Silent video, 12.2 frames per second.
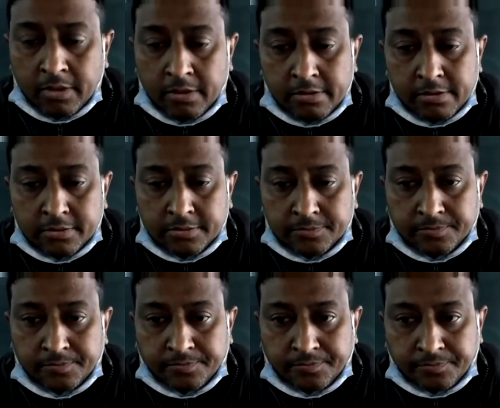features,
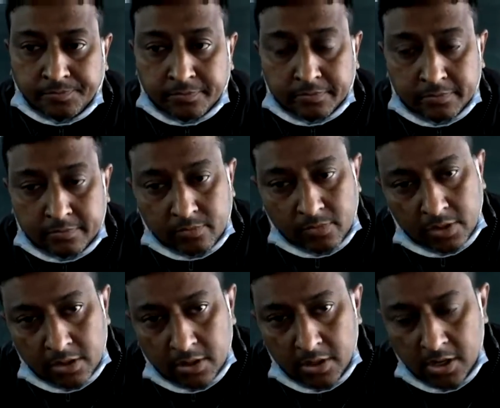characteristics
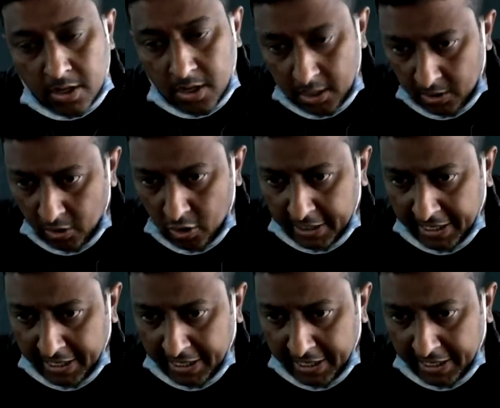of directing